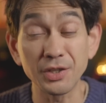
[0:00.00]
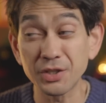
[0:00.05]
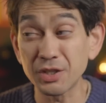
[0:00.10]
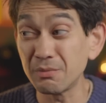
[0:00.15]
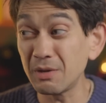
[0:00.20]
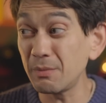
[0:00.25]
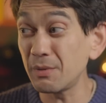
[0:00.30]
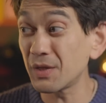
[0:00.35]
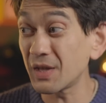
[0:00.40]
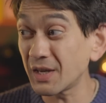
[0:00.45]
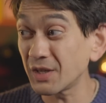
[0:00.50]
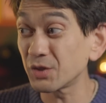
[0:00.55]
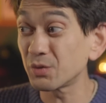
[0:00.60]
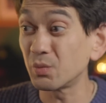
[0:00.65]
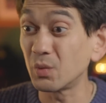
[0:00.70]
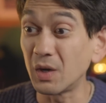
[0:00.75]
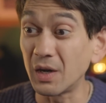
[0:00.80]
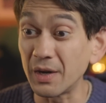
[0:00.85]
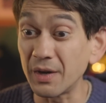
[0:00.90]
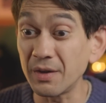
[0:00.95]
so maybe that's
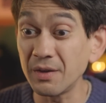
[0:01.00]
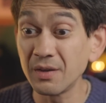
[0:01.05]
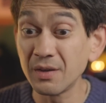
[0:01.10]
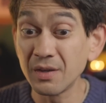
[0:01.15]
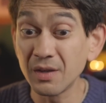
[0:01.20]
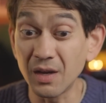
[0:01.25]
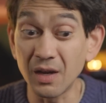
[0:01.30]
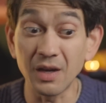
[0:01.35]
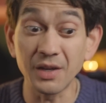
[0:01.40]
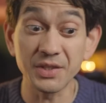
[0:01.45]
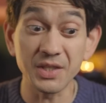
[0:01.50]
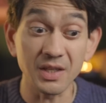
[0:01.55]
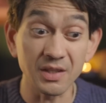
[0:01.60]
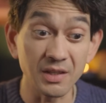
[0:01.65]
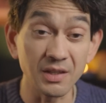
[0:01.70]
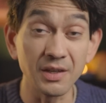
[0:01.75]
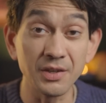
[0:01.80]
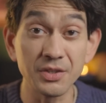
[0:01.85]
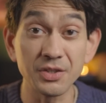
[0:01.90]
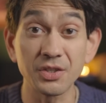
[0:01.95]
why our
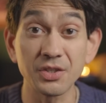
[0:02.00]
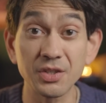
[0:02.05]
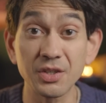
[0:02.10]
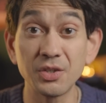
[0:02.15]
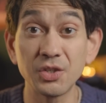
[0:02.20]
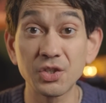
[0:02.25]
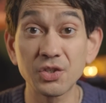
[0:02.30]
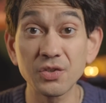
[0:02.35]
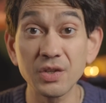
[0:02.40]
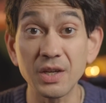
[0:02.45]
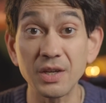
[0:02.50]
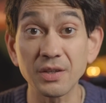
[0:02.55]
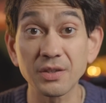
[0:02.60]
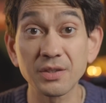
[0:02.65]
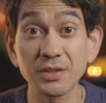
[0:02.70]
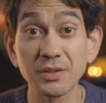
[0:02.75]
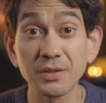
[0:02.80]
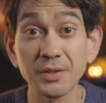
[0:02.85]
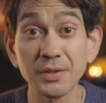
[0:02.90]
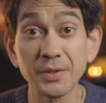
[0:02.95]
deadlines are so strict.